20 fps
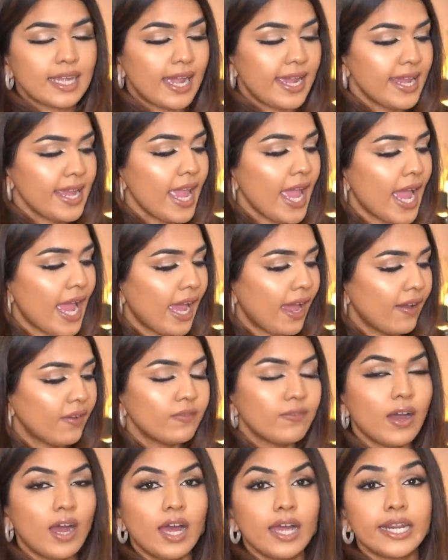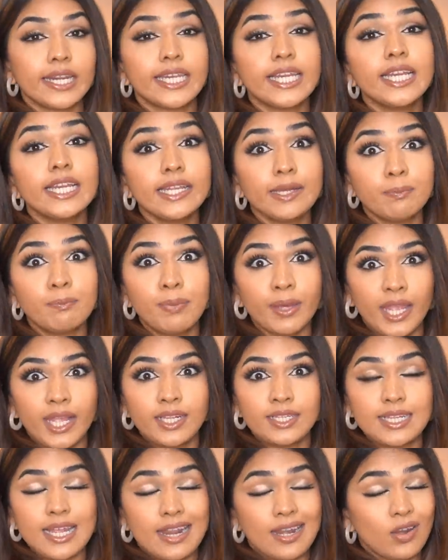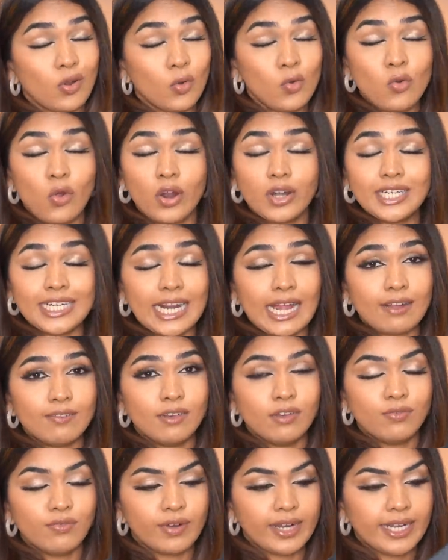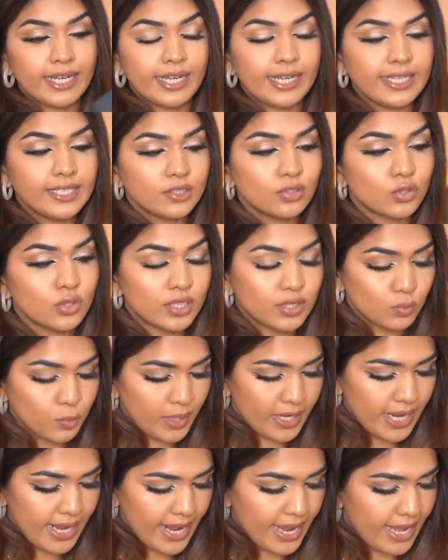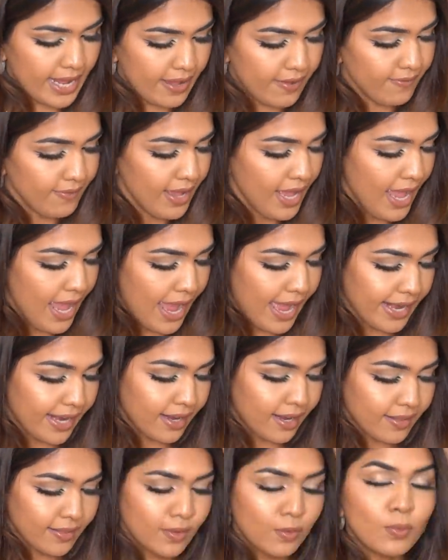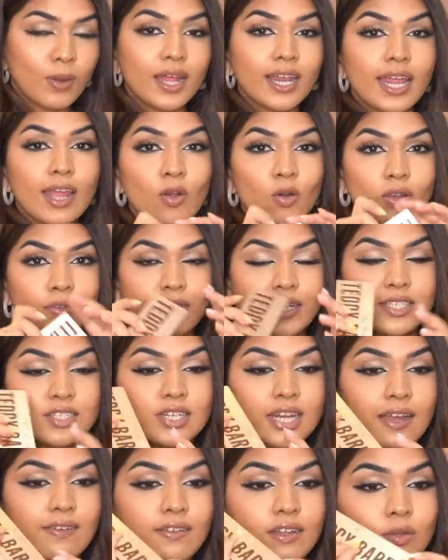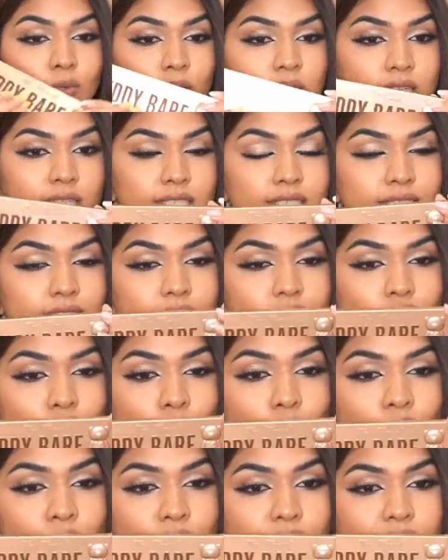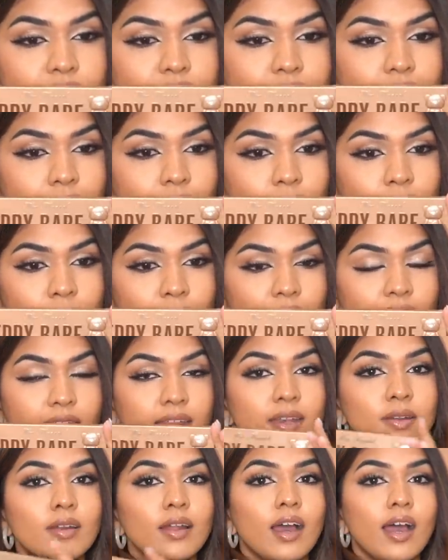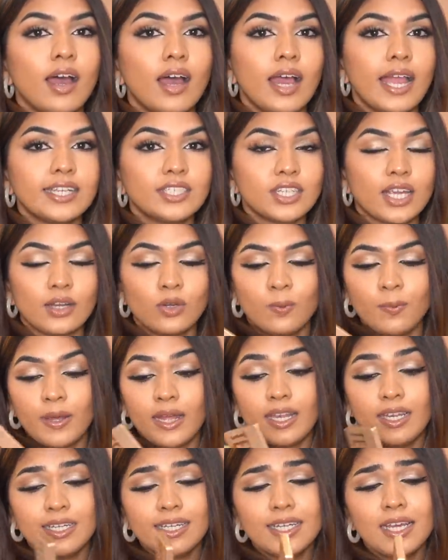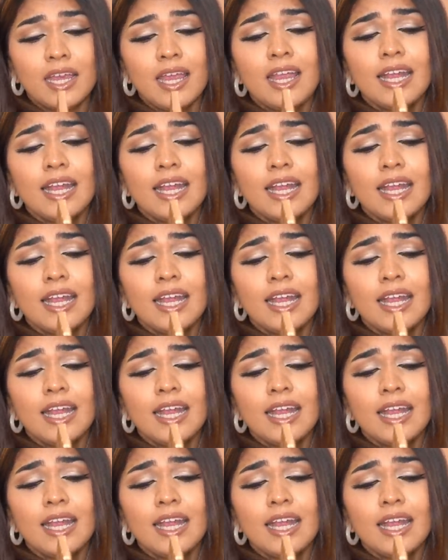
I have are really big, they're not travel friendly. So this one I have, and another one I always travel with is this Too Faced Teddy Bear eyeshadow palette.